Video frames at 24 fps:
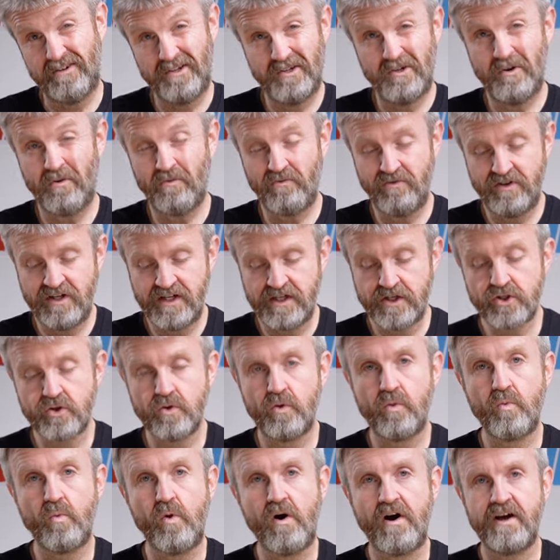and you're not really
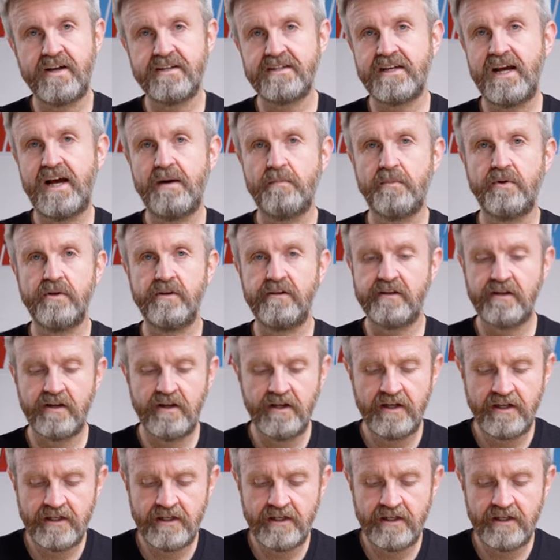sure why it's happened.